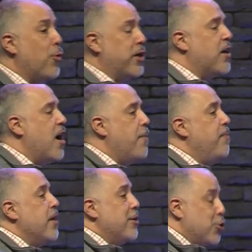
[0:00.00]
would
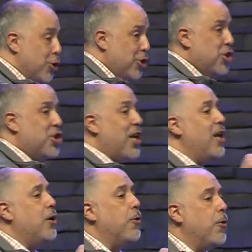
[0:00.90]
come to
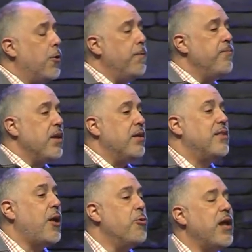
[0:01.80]
steal,
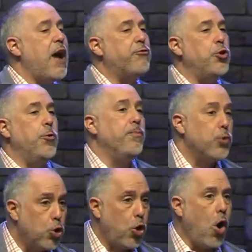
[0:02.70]
they would have to
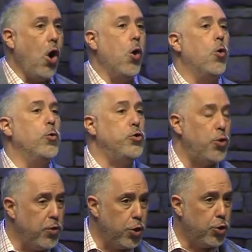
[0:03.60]
go
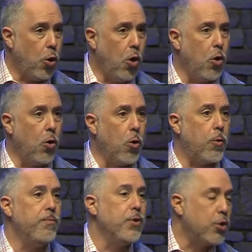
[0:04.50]
through the
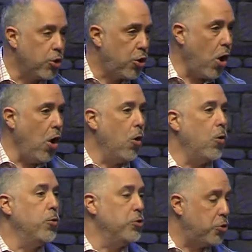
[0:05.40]
door,
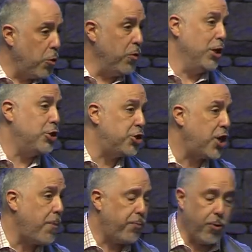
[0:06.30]
go through the
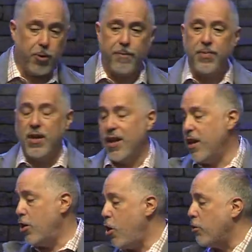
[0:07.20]
shepherd. And
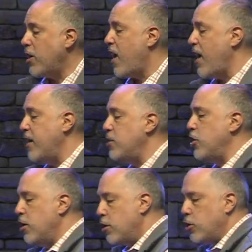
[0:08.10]
in our case,
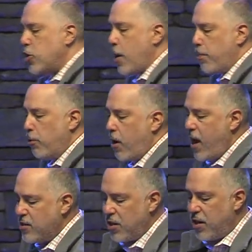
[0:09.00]
the shepherd
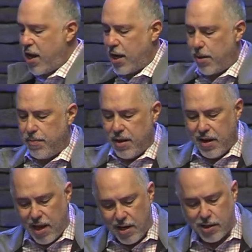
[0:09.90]
has a name,
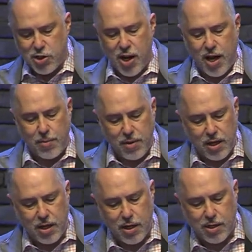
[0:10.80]
and his name
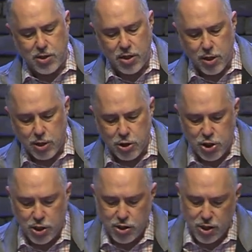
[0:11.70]
is
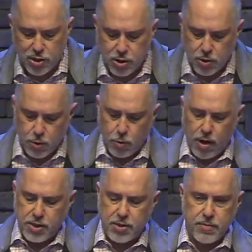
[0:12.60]
Jesus
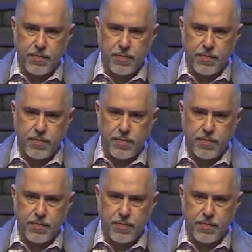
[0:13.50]
Christ.